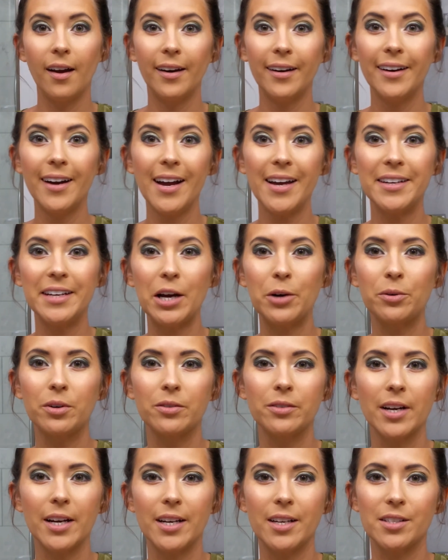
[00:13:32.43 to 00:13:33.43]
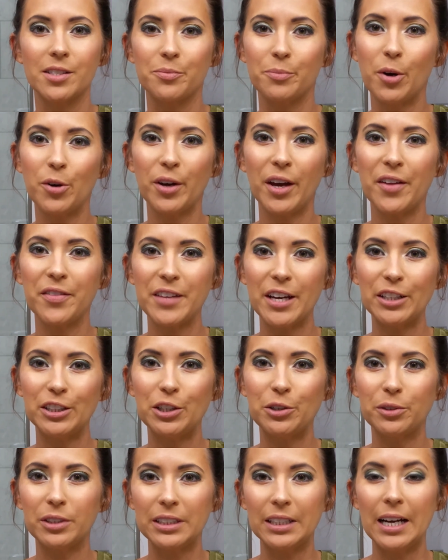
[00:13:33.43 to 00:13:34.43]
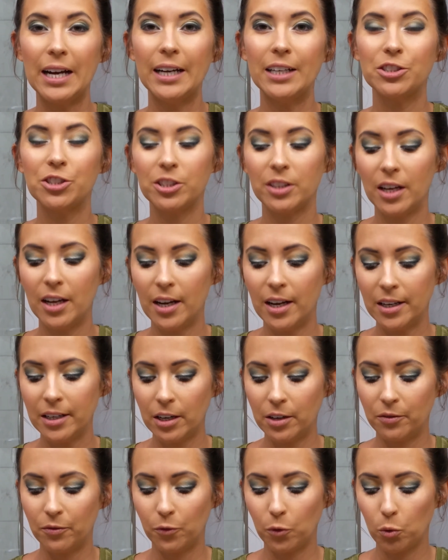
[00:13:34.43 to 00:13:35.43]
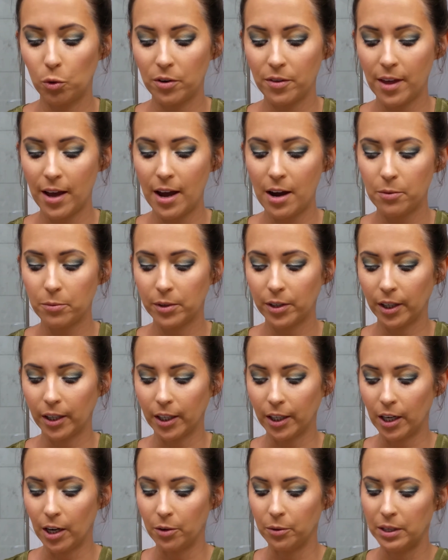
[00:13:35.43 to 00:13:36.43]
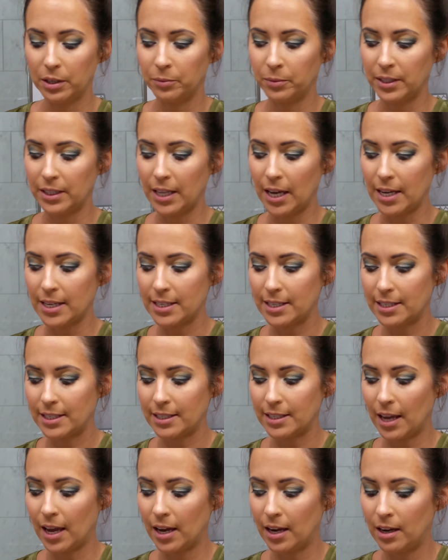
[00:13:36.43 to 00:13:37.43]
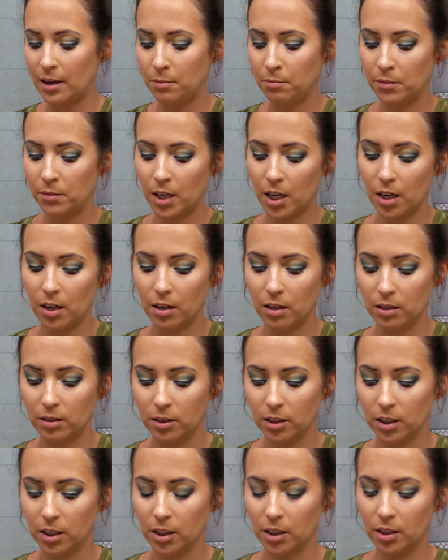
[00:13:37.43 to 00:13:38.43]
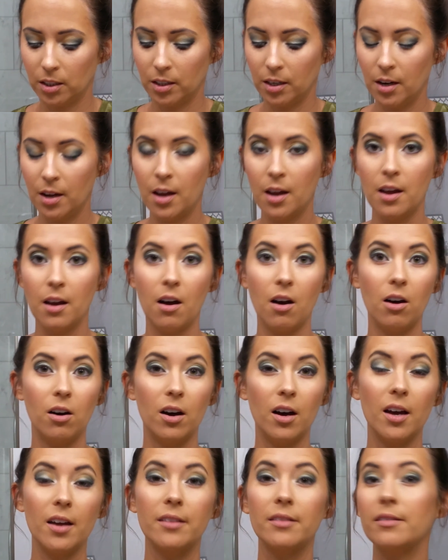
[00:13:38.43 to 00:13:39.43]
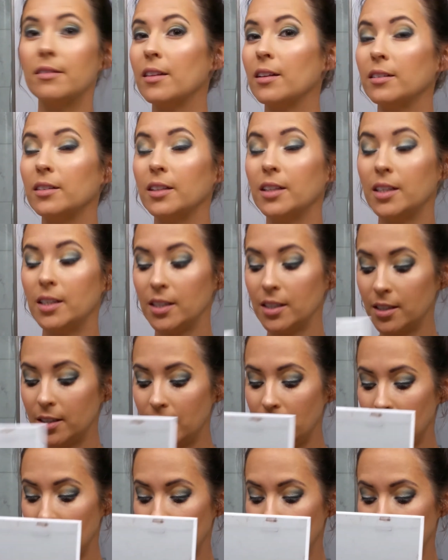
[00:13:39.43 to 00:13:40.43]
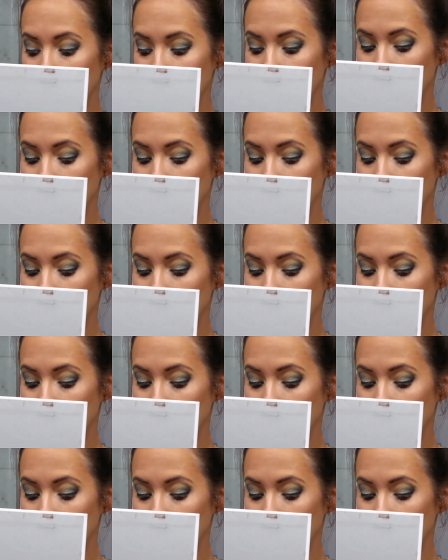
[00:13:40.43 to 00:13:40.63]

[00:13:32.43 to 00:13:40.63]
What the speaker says: All right, now we're ready to smoke out that lower lash line, and for that we're going to go in with that same color on the lid,